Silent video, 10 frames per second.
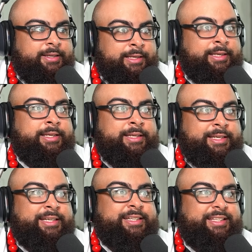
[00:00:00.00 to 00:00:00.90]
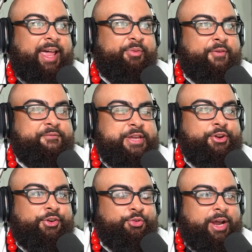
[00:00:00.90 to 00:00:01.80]
Damn the
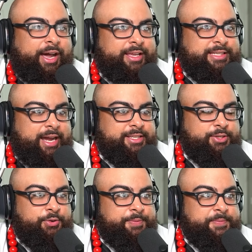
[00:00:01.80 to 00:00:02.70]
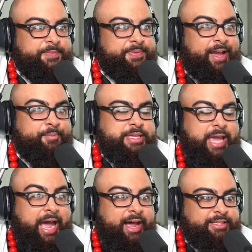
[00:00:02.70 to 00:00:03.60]
fear in Urahara's eyes too. I mean
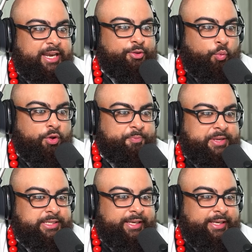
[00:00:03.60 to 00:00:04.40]
yeah, it's not the world basically.